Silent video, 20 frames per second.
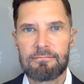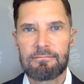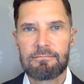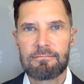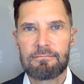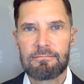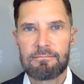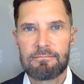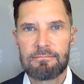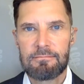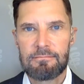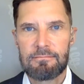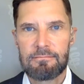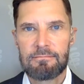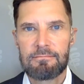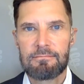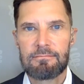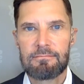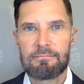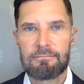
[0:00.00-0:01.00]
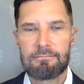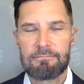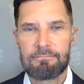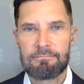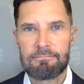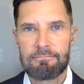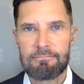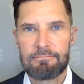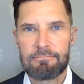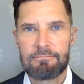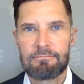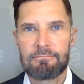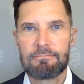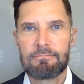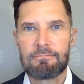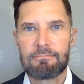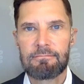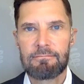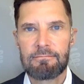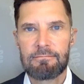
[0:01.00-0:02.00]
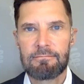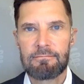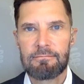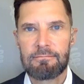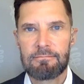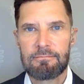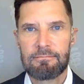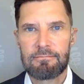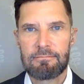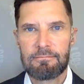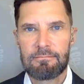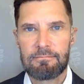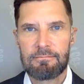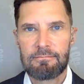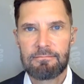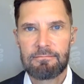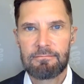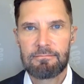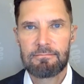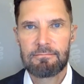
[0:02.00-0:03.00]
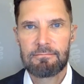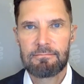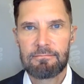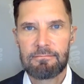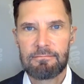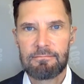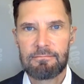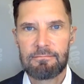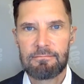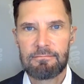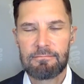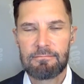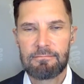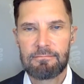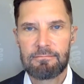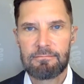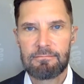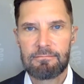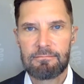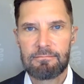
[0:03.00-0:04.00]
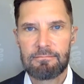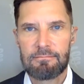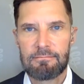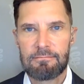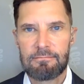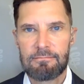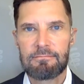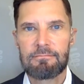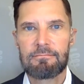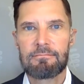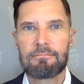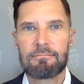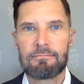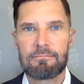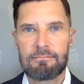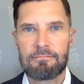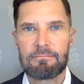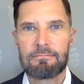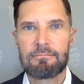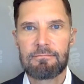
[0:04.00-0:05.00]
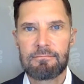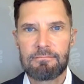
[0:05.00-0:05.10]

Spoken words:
[no speech]